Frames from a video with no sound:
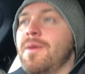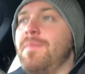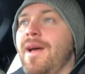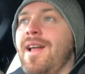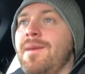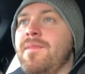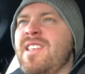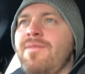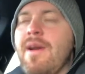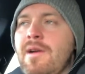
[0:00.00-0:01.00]
but he's
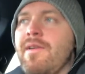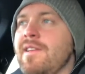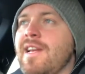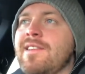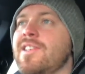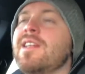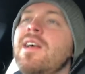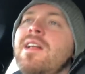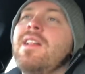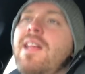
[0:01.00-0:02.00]
very, very talented,
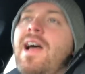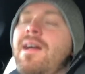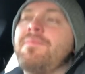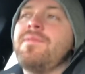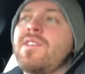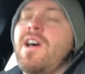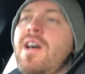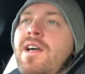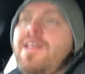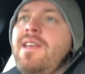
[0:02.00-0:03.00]
and
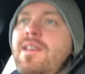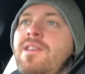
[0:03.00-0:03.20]
I